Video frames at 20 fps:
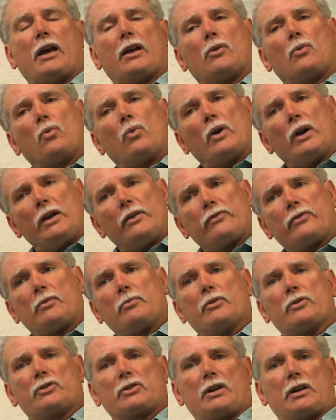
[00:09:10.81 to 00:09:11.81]
and away
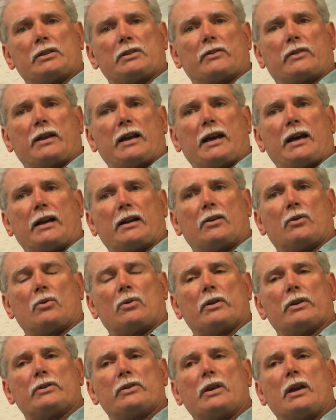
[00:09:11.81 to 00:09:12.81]
from those kinds of
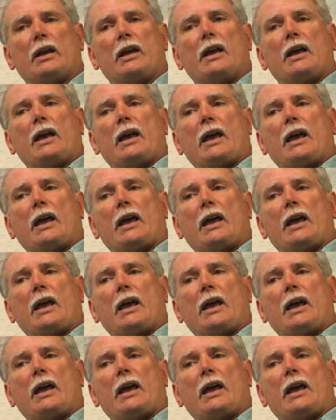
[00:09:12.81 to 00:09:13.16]
categories,